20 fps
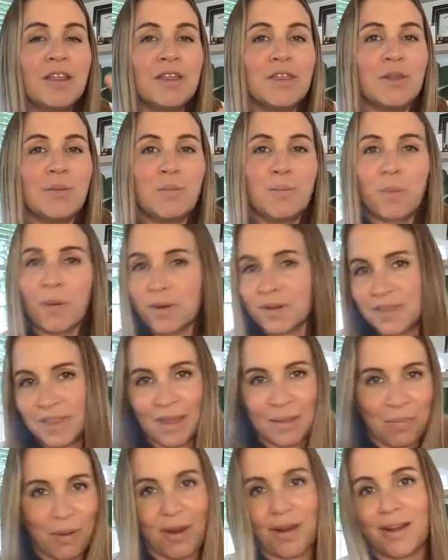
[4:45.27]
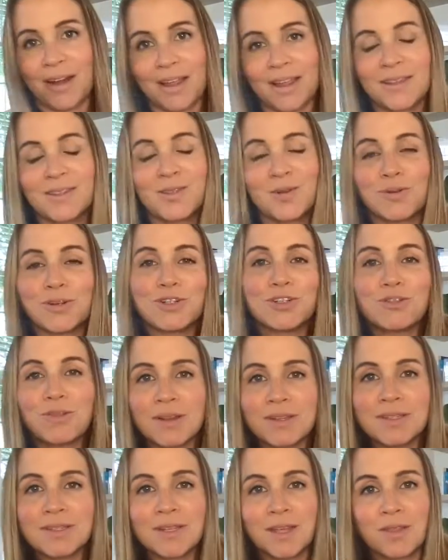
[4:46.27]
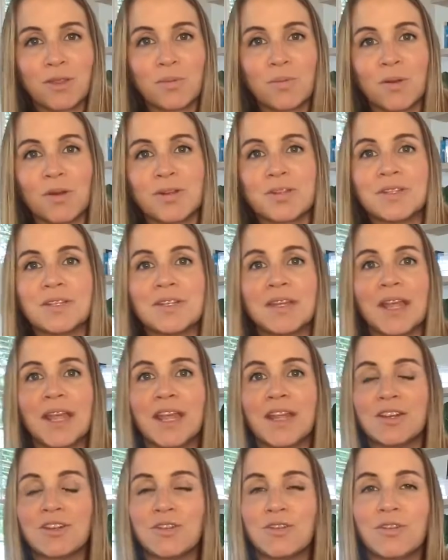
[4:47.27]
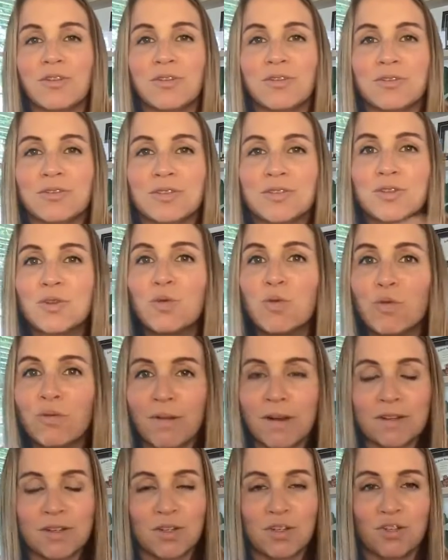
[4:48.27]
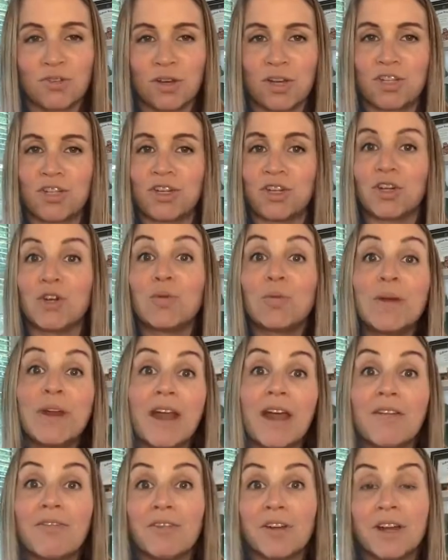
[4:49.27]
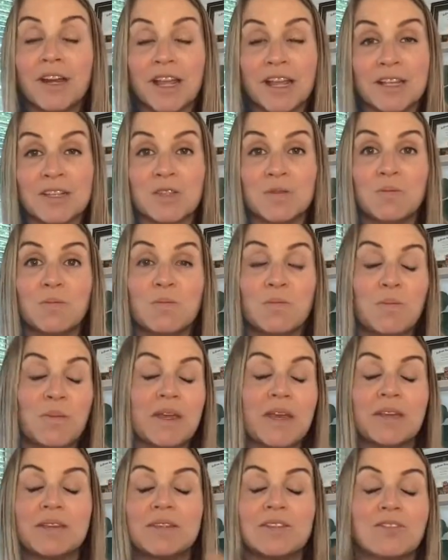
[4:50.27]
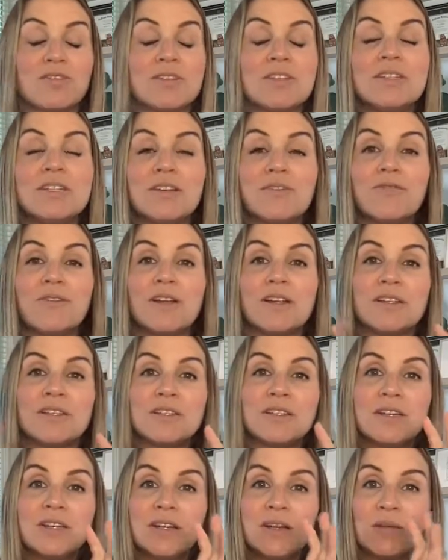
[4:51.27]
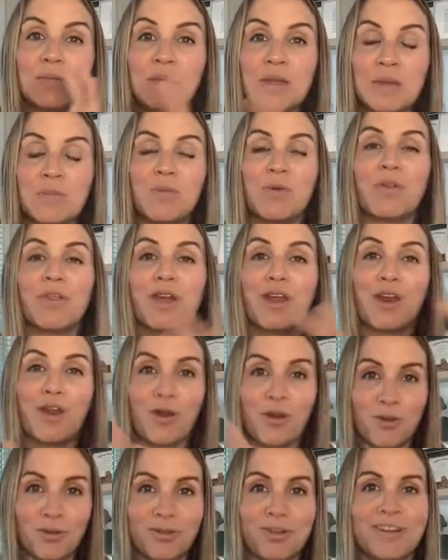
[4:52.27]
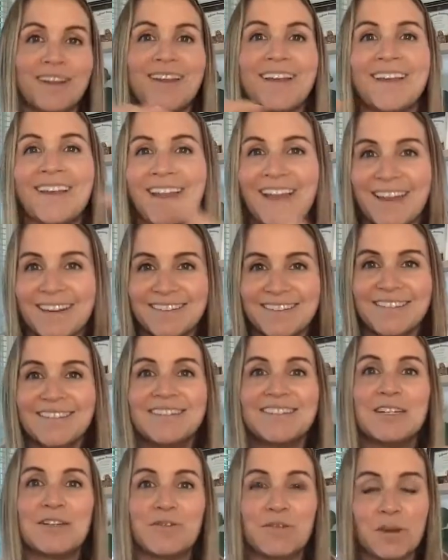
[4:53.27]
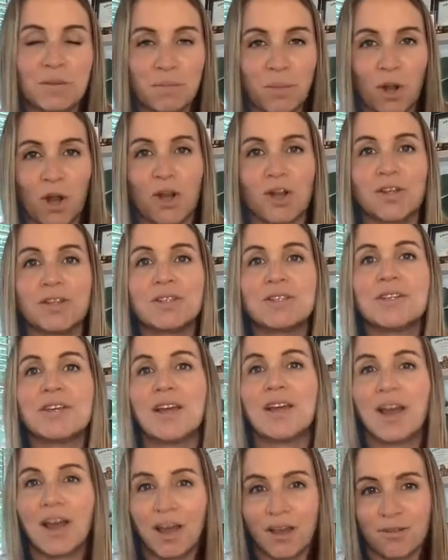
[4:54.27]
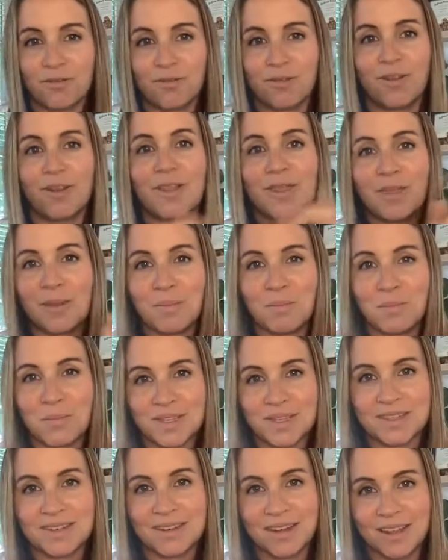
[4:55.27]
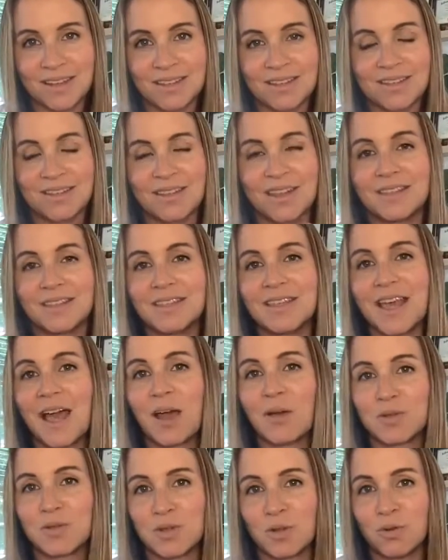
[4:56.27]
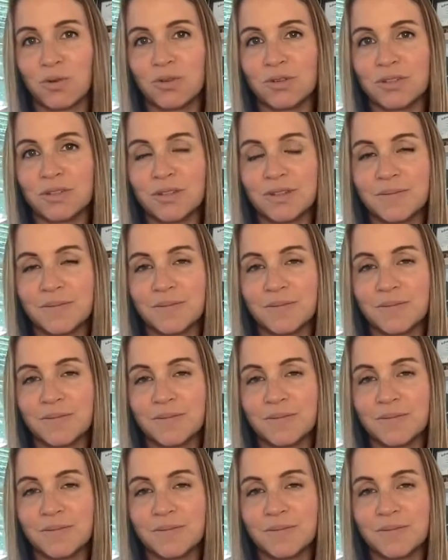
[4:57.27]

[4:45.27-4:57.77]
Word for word: the birthday parties or trust the other person to handle school registration or whatever it is because there's different people that own again different parts of the business that's the household